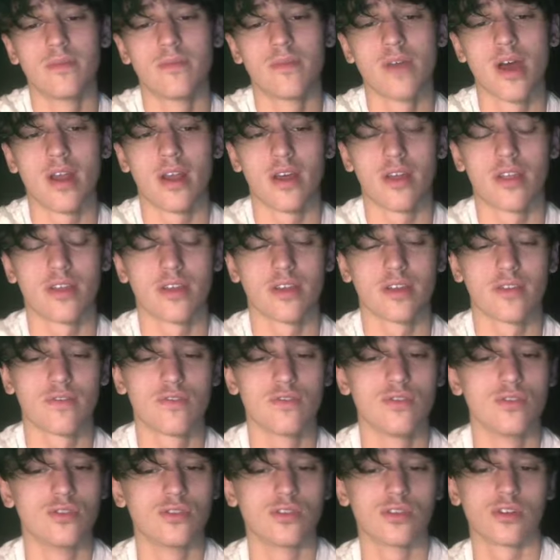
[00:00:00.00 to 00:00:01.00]
and I think for
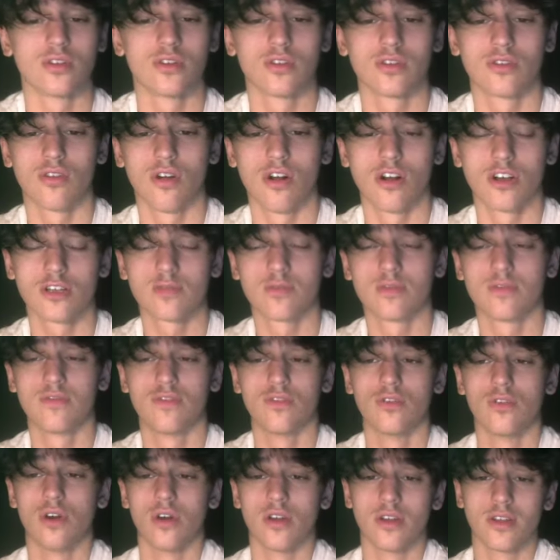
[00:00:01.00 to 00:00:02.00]
you to grasp a
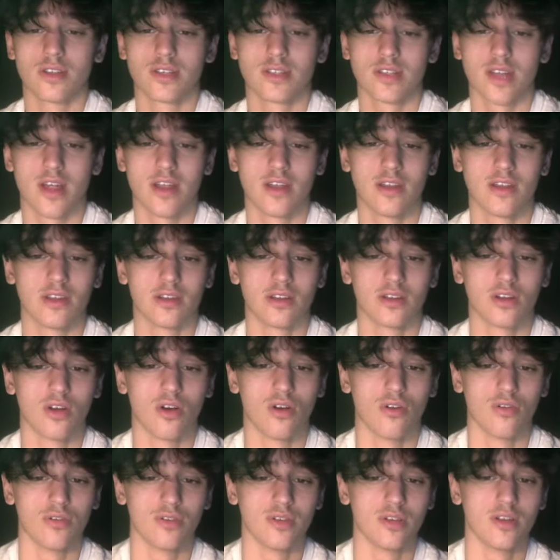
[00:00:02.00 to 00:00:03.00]
full understanding
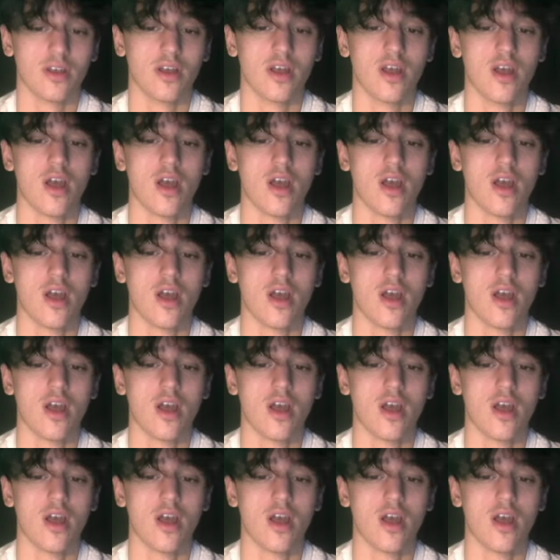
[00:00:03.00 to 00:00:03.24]
of it,